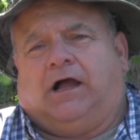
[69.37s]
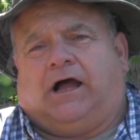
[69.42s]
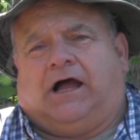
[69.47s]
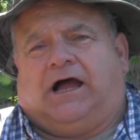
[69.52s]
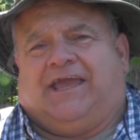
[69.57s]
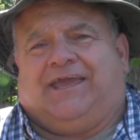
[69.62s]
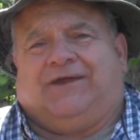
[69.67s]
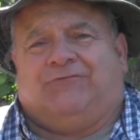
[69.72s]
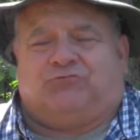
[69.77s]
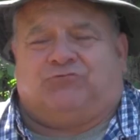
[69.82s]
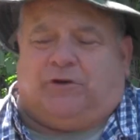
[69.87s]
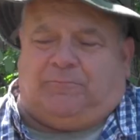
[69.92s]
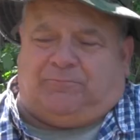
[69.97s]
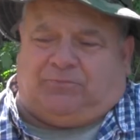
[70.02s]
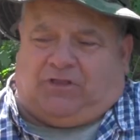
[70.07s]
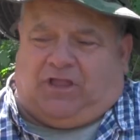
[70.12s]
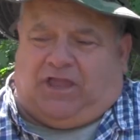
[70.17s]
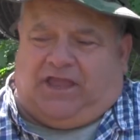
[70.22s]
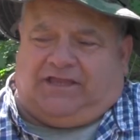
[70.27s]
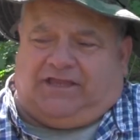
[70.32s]
I have
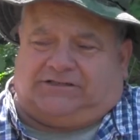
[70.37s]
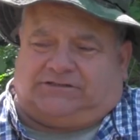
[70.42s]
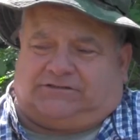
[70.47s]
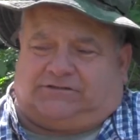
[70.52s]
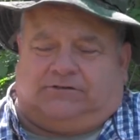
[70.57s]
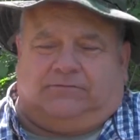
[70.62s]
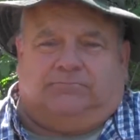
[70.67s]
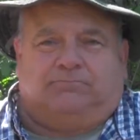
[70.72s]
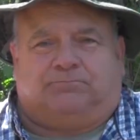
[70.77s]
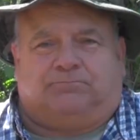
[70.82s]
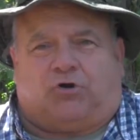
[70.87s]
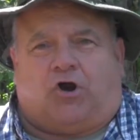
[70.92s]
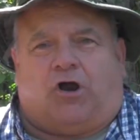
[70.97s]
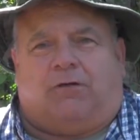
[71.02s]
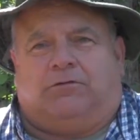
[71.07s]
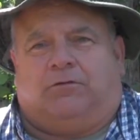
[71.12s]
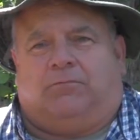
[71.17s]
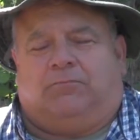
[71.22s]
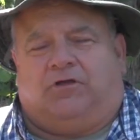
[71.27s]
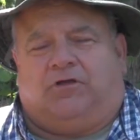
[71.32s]
replaced
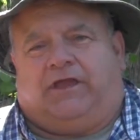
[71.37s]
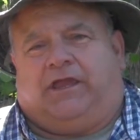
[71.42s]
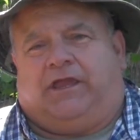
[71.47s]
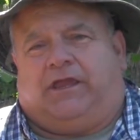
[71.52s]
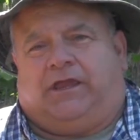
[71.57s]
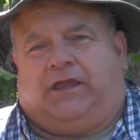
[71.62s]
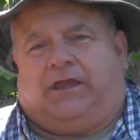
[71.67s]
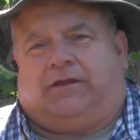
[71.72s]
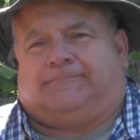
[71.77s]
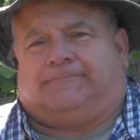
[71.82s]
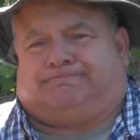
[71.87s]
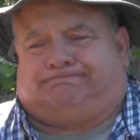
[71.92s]
probably